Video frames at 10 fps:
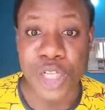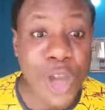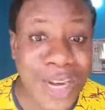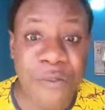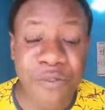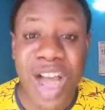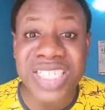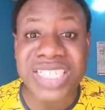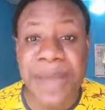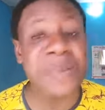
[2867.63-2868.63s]
So the
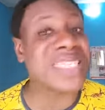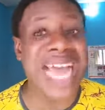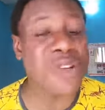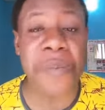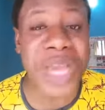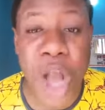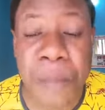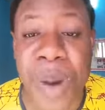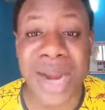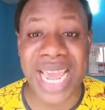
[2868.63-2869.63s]
first step is that you
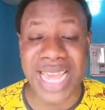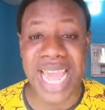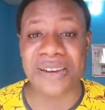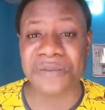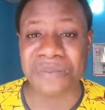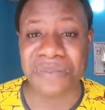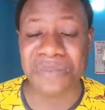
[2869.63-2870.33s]
become born again.